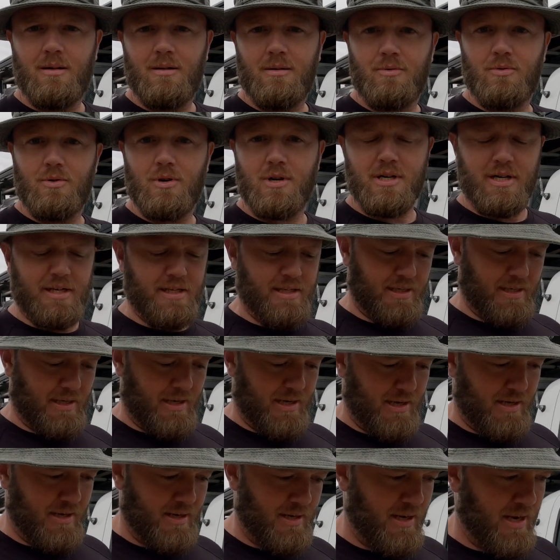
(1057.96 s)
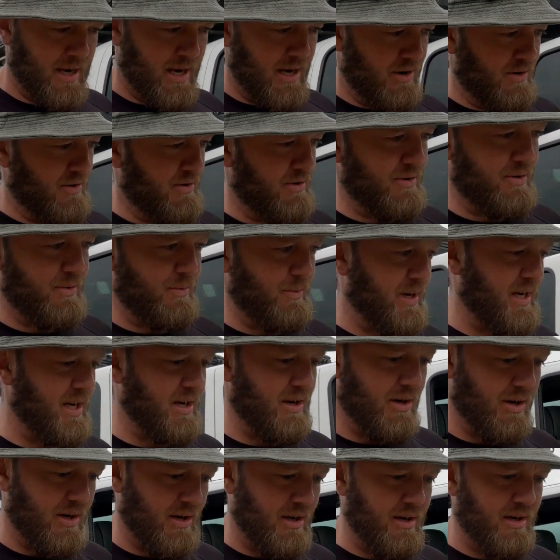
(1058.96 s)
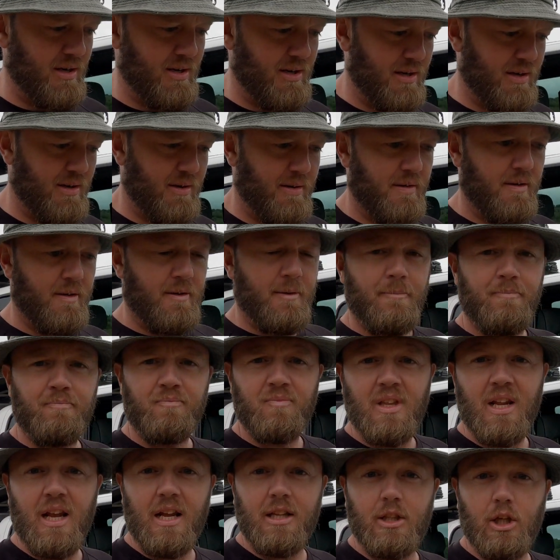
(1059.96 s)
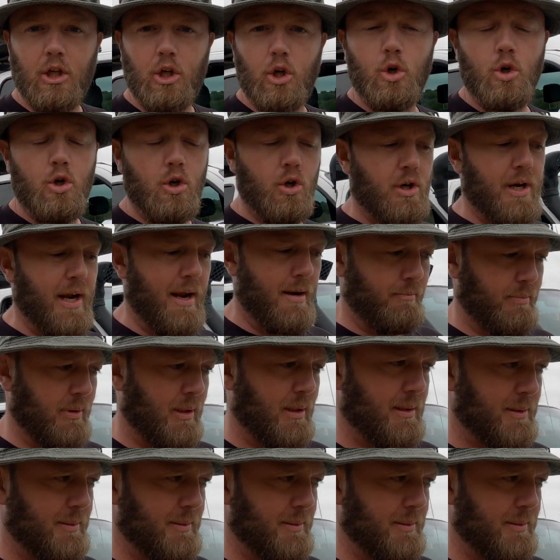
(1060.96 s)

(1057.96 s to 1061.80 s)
Right, now we are at the Kudu camp,